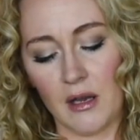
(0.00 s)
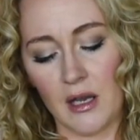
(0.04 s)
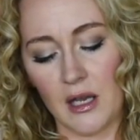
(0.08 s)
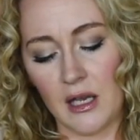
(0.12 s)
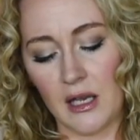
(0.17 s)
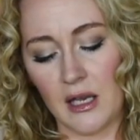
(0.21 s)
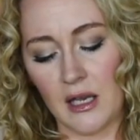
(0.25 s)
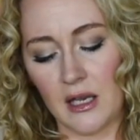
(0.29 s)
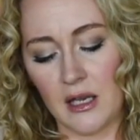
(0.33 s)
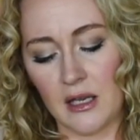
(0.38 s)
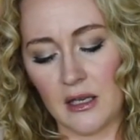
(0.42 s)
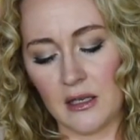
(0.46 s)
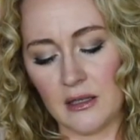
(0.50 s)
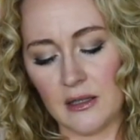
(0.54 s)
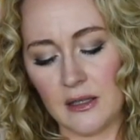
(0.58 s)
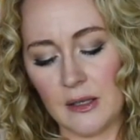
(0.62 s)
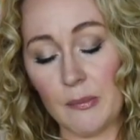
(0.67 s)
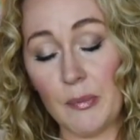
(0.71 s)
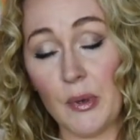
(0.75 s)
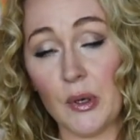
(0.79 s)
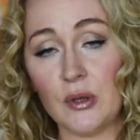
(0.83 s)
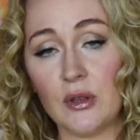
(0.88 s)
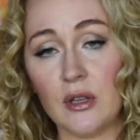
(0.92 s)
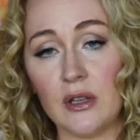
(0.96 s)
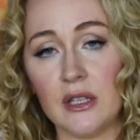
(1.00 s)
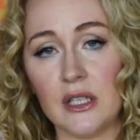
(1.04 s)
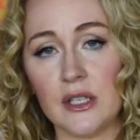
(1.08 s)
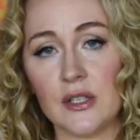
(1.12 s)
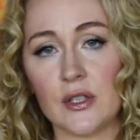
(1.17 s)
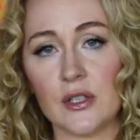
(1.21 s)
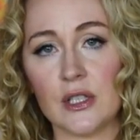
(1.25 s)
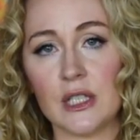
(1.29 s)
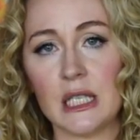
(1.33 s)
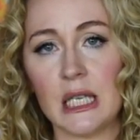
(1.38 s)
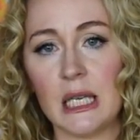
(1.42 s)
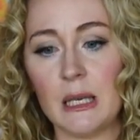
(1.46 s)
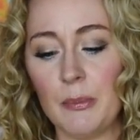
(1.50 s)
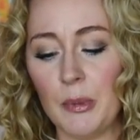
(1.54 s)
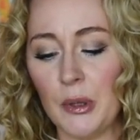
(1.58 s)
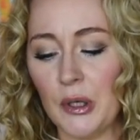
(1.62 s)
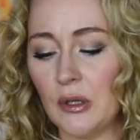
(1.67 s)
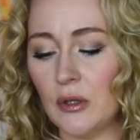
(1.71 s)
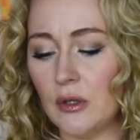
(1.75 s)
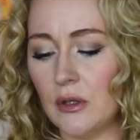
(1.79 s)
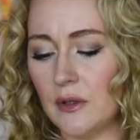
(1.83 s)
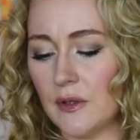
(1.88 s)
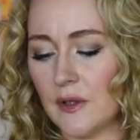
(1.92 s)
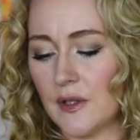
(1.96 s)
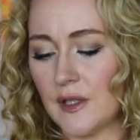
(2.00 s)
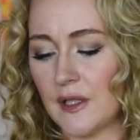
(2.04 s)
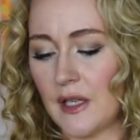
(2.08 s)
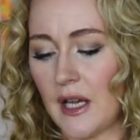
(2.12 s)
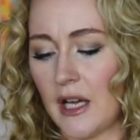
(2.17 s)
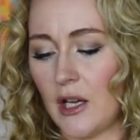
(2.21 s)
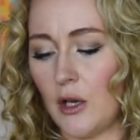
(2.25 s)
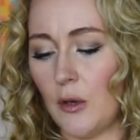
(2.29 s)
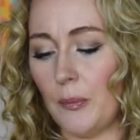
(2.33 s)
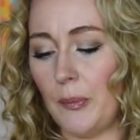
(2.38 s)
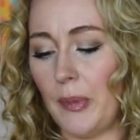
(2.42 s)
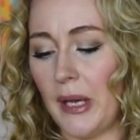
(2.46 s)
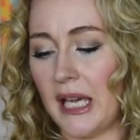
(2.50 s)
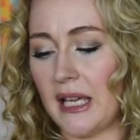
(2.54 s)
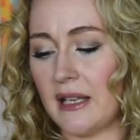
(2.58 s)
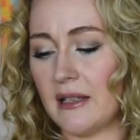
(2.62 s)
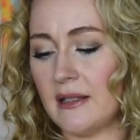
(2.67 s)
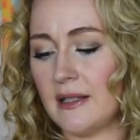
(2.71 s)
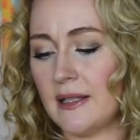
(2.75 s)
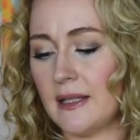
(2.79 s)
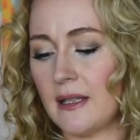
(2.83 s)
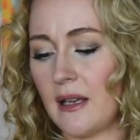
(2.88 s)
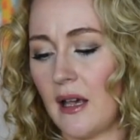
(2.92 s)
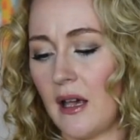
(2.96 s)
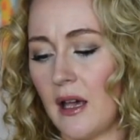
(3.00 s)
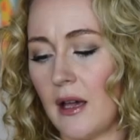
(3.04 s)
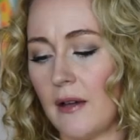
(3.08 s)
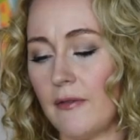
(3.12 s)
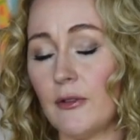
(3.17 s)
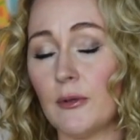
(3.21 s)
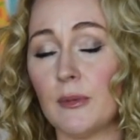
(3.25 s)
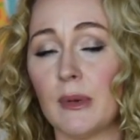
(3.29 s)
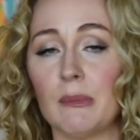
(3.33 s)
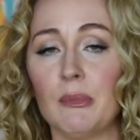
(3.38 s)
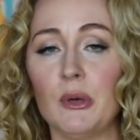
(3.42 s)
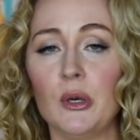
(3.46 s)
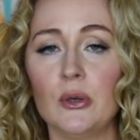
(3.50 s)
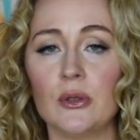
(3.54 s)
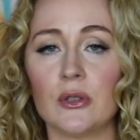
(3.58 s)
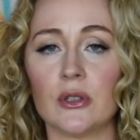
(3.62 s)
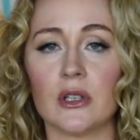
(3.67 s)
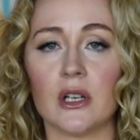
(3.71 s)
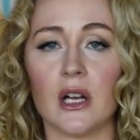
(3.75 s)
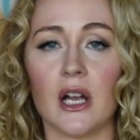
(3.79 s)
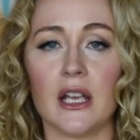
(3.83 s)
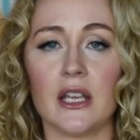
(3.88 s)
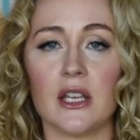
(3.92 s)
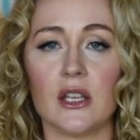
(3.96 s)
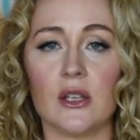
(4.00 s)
And both of these are typical style bends. For my Puchner, I